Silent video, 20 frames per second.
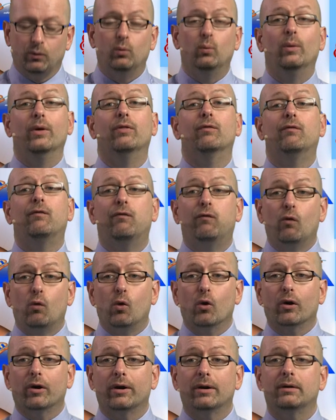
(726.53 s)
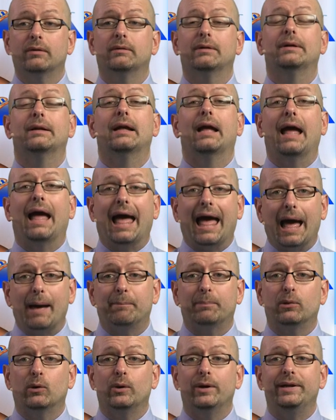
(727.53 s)
with 4
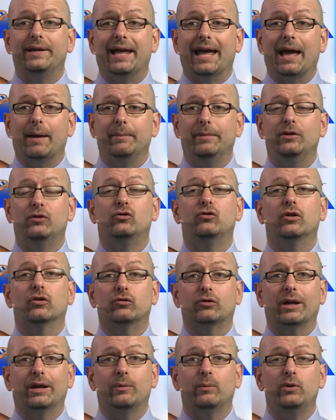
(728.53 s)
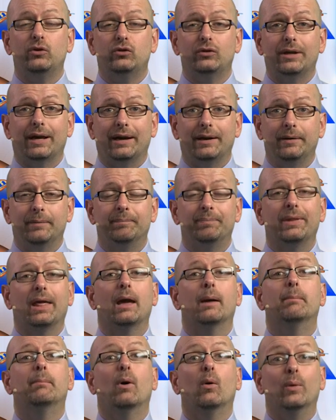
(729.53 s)
haploid gametes, just like we said,
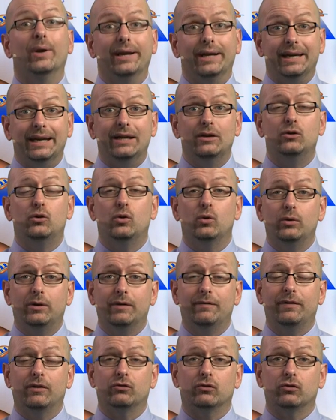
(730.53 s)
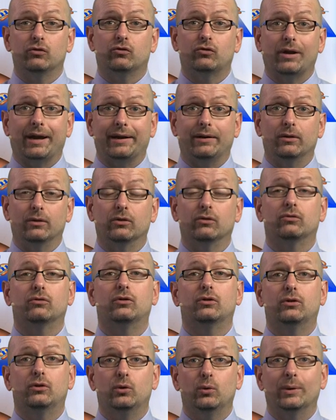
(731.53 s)
but we need 2 division cycles
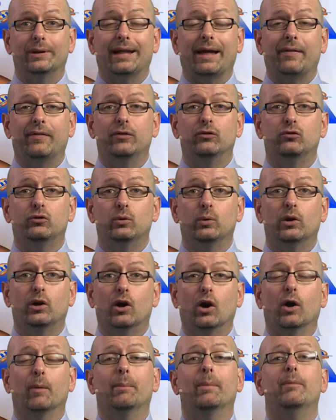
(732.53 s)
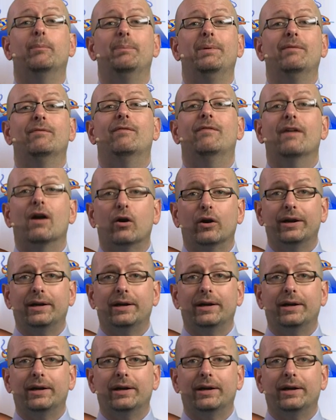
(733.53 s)
to allow this to occur. But be very